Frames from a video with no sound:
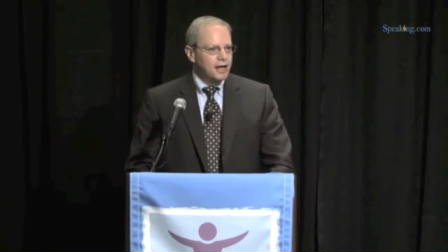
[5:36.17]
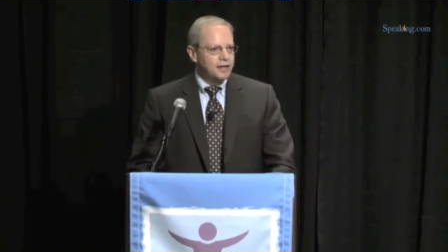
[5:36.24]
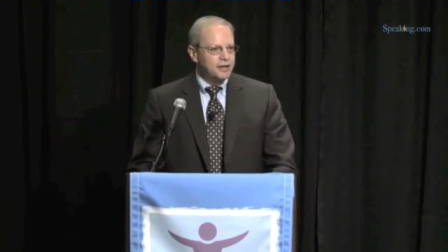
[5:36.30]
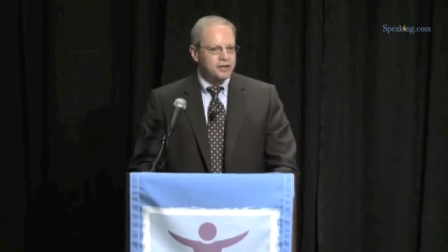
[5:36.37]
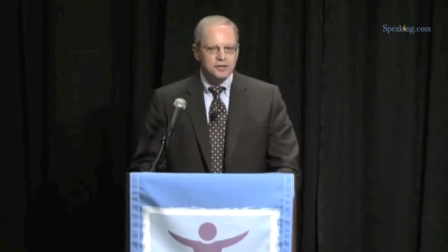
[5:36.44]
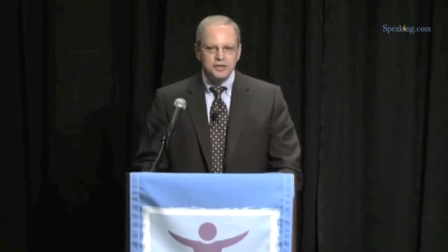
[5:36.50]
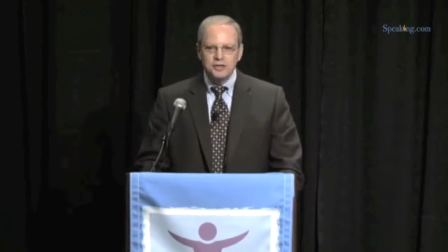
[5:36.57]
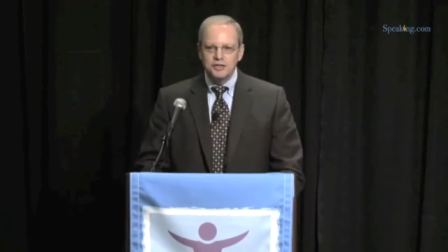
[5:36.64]

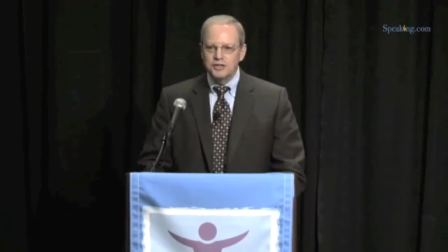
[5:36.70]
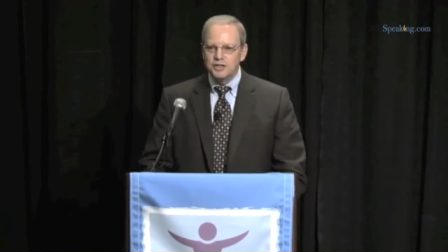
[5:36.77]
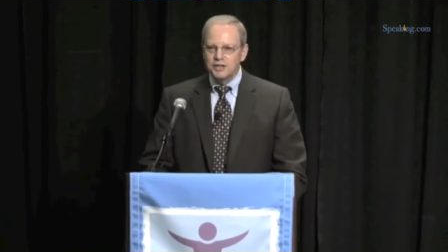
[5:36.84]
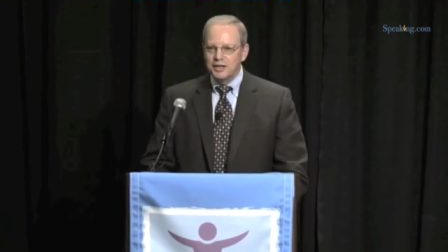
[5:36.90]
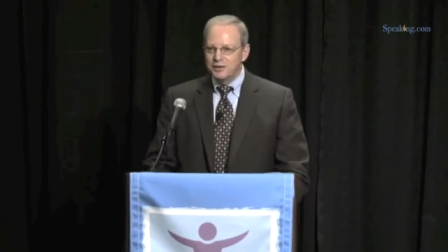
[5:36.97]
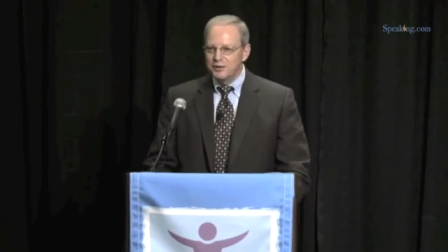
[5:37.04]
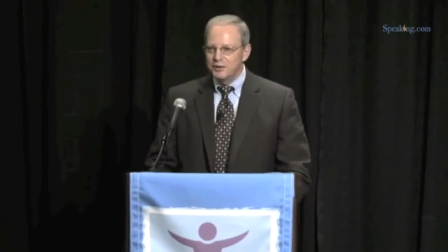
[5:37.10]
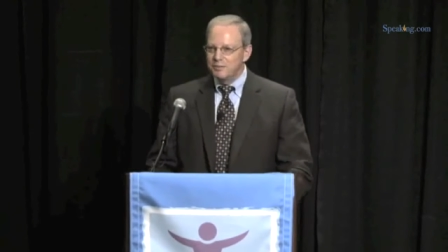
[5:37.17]
This is
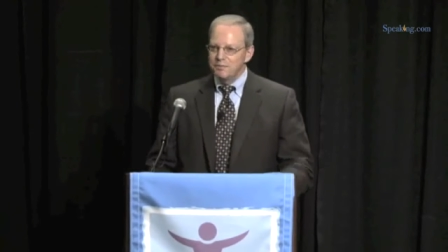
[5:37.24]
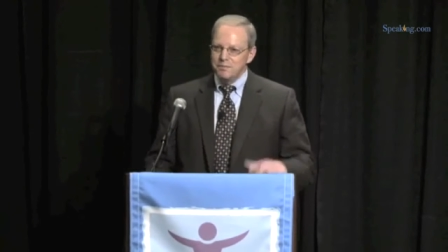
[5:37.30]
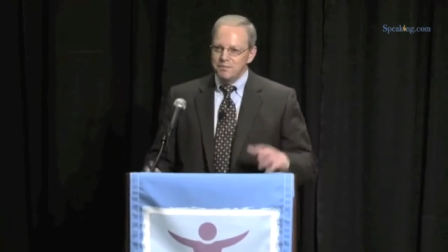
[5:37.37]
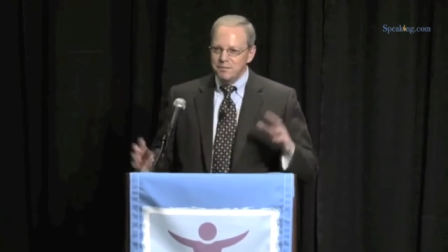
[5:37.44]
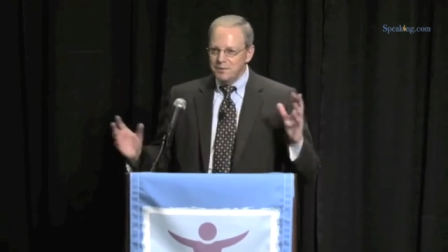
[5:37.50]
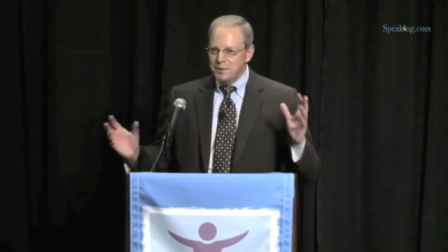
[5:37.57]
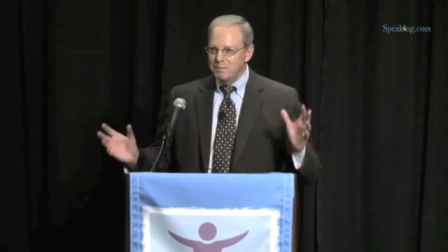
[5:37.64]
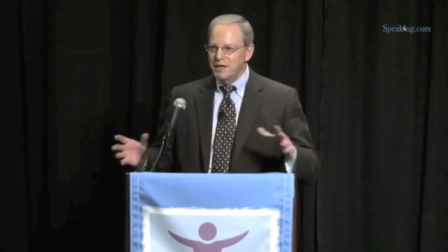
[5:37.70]

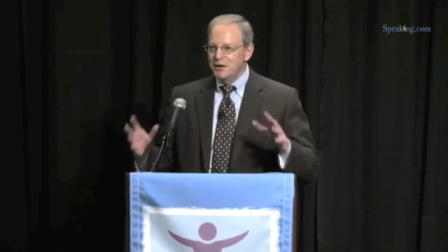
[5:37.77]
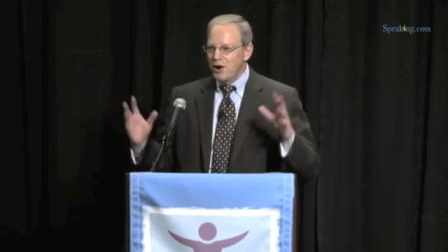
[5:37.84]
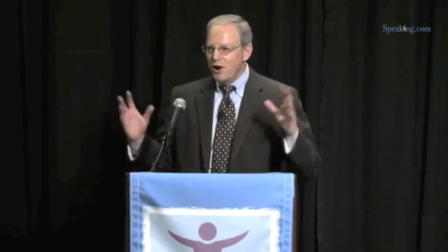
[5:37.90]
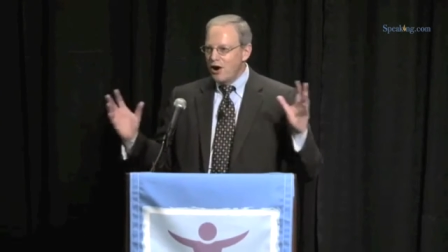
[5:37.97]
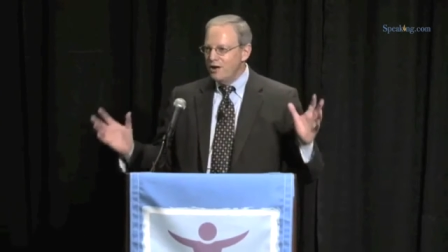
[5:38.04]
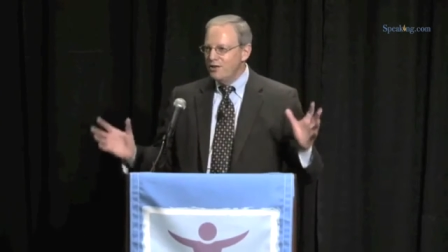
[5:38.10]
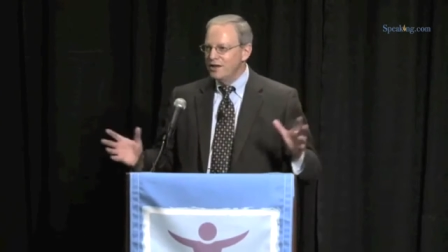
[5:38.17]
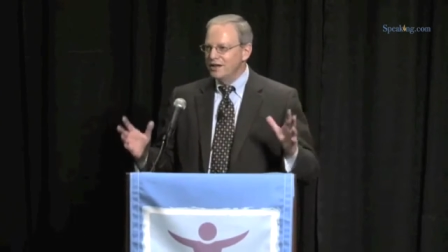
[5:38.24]
the big
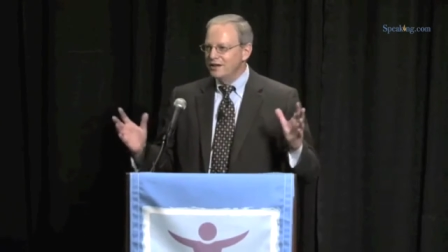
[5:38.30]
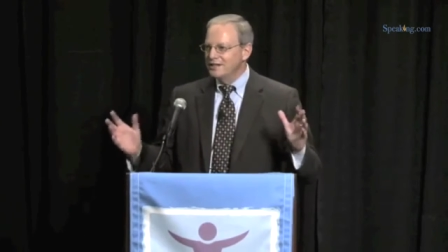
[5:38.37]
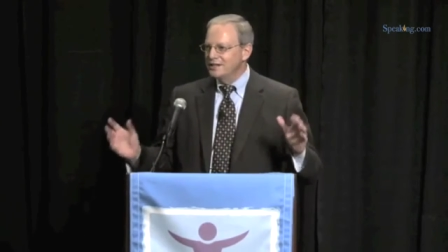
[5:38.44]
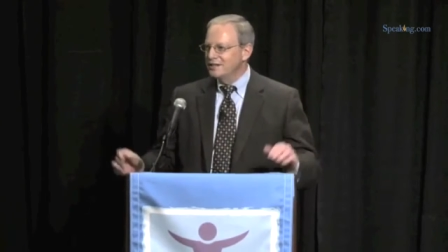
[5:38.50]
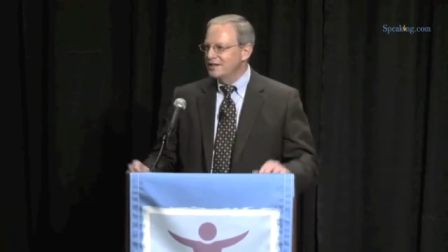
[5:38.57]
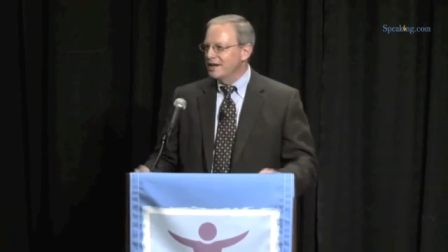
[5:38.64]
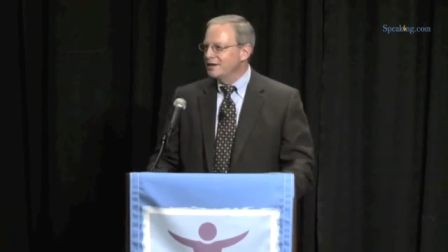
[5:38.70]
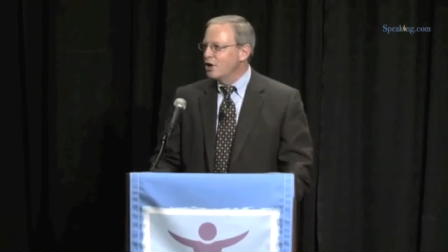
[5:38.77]
car that
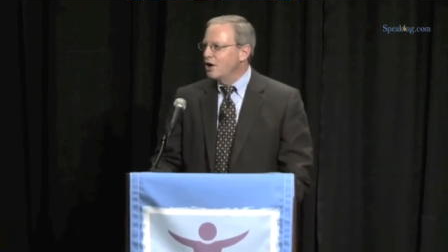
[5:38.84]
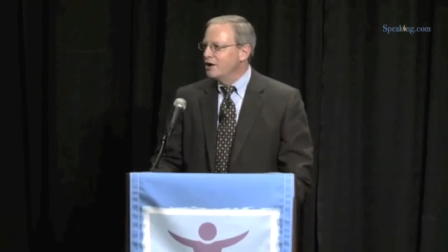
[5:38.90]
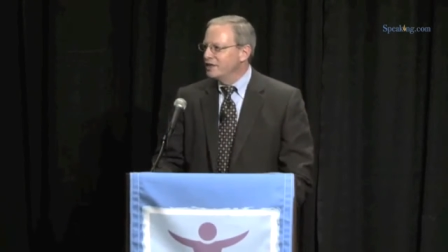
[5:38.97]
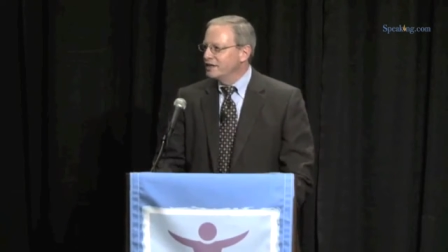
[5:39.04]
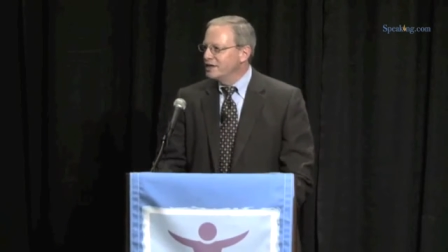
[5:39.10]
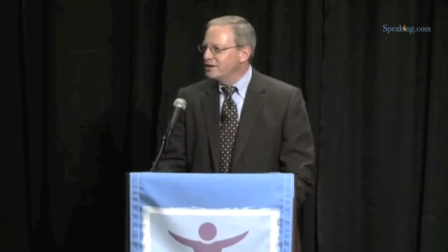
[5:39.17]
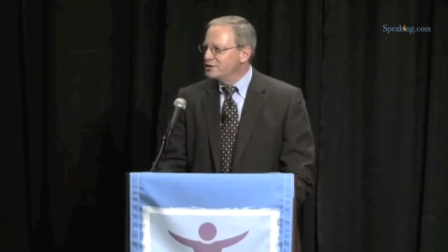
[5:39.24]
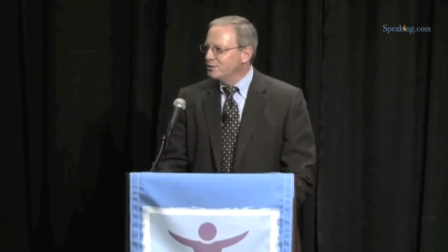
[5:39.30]
can cart
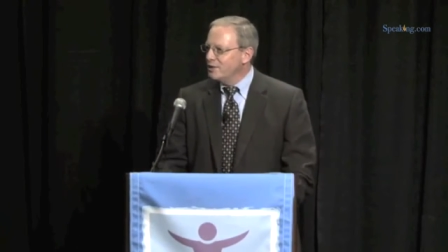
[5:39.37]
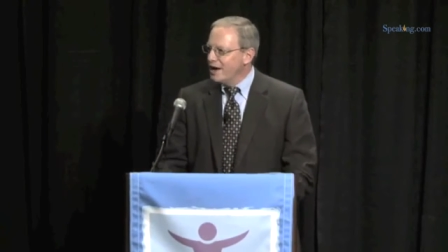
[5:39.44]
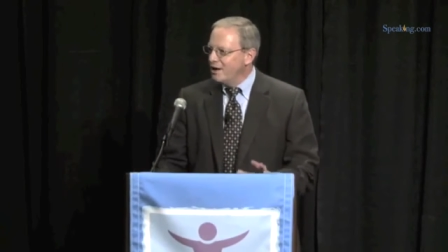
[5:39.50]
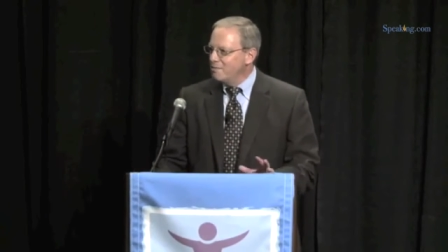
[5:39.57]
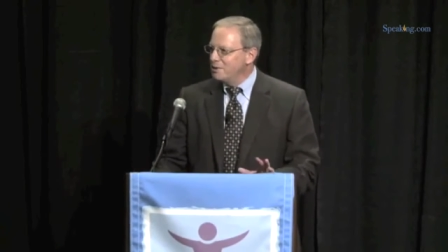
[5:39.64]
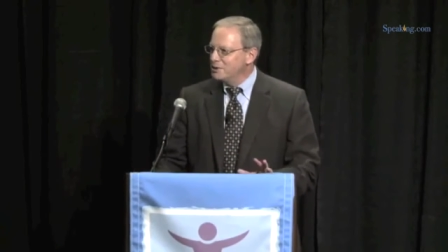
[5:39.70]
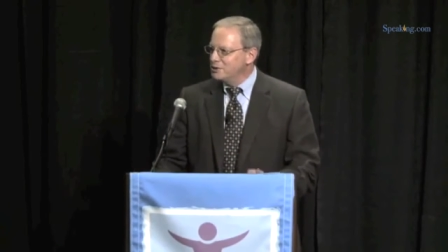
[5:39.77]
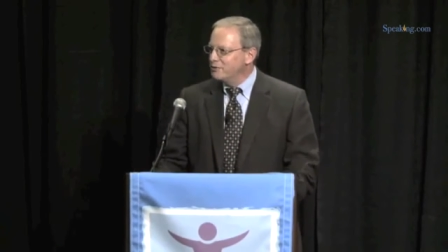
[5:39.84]
the kids
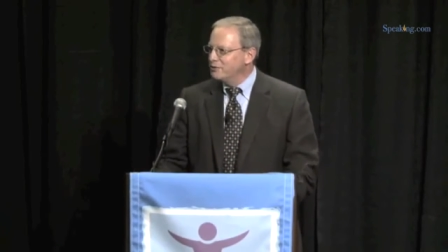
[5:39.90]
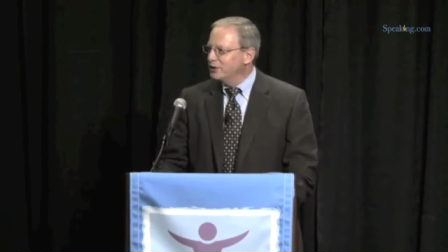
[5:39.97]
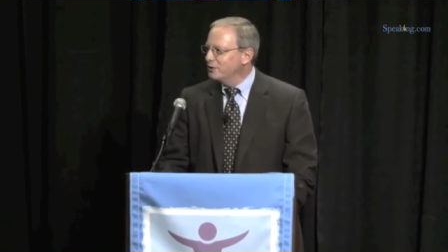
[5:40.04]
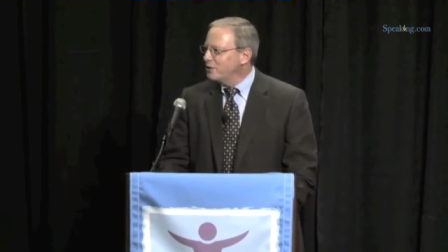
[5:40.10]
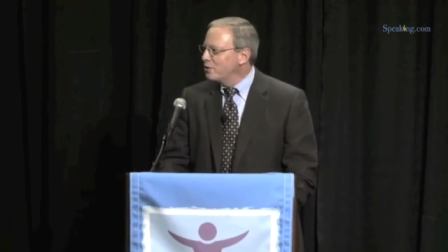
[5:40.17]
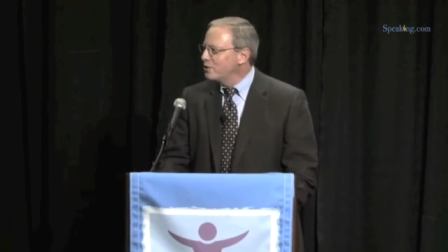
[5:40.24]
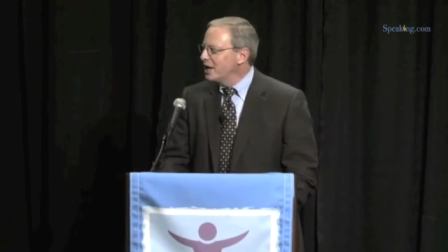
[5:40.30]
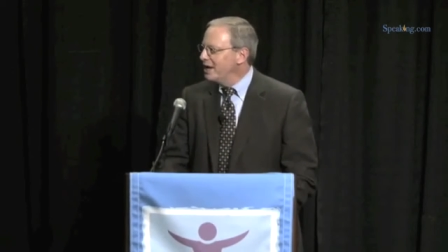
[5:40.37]
around, but you
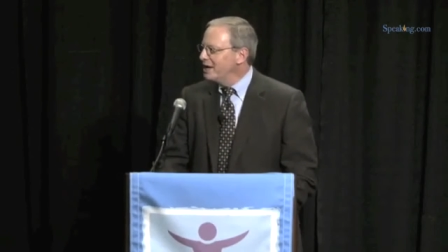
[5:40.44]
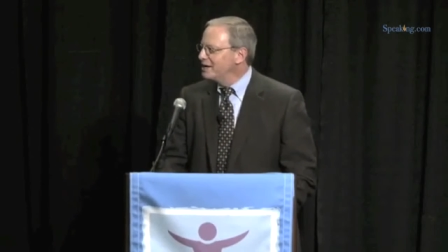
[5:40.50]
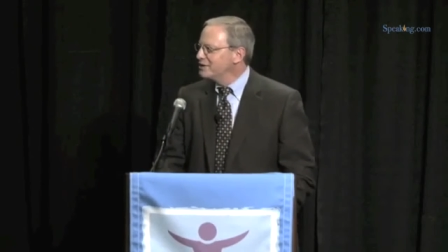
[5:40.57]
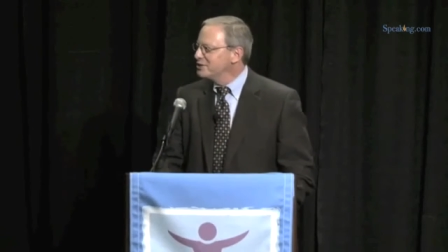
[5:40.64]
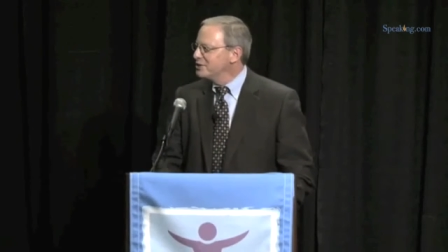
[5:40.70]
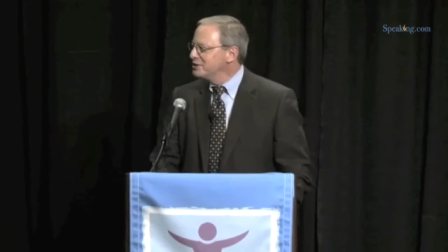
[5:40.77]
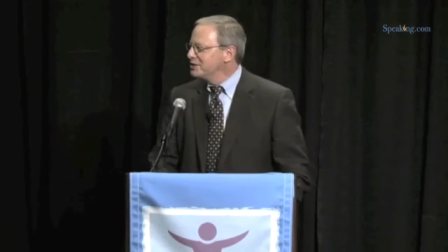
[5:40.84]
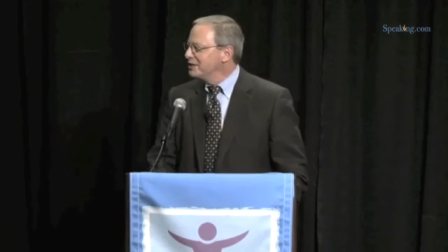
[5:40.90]
feel okay
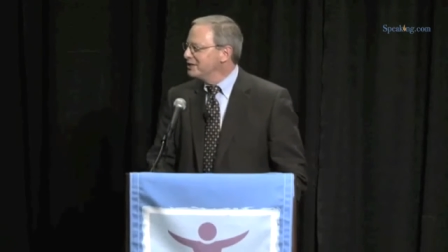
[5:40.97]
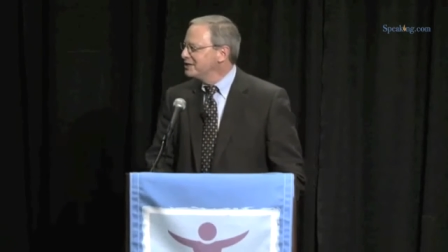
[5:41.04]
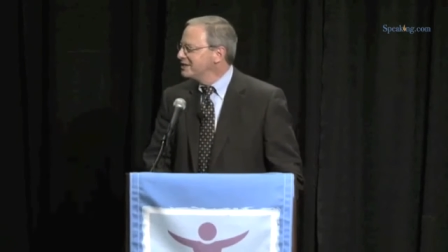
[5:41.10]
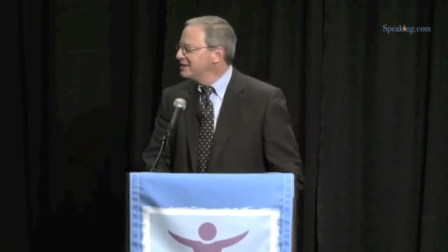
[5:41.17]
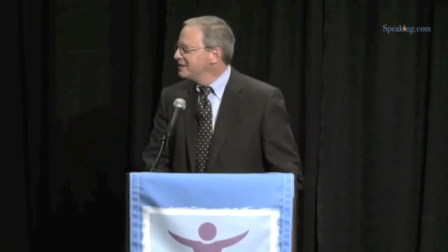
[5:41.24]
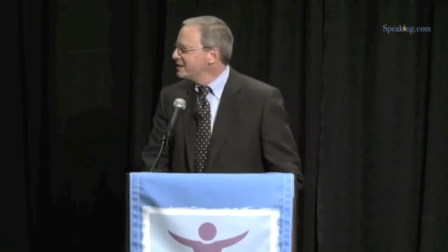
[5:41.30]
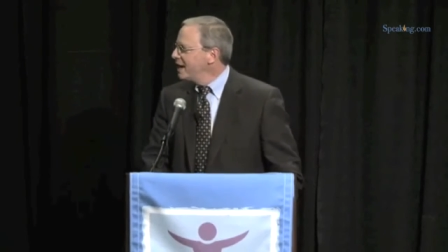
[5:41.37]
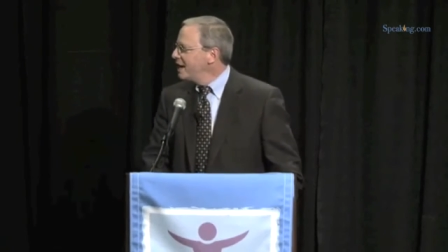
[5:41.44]
because
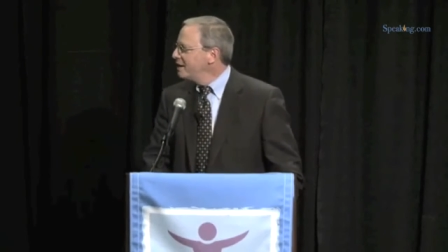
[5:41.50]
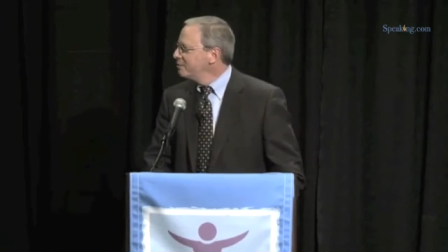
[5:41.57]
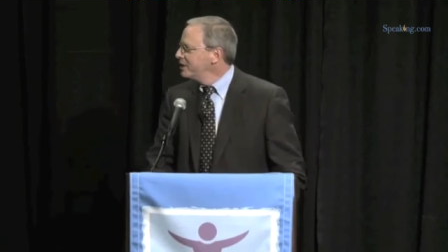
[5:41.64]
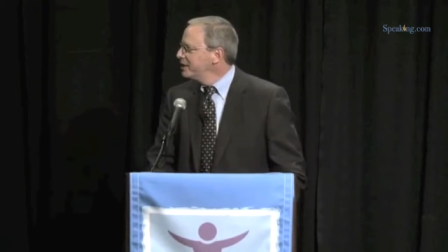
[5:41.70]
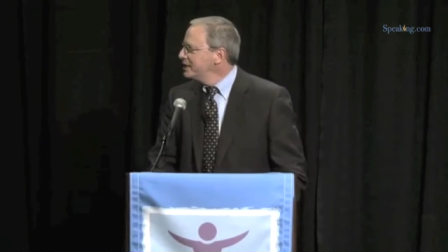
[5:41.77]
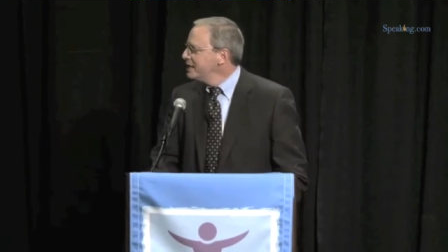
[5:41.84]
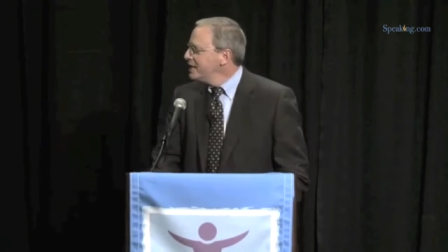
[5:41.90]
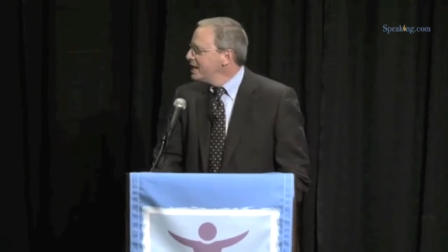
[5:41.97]
it's a hybrid.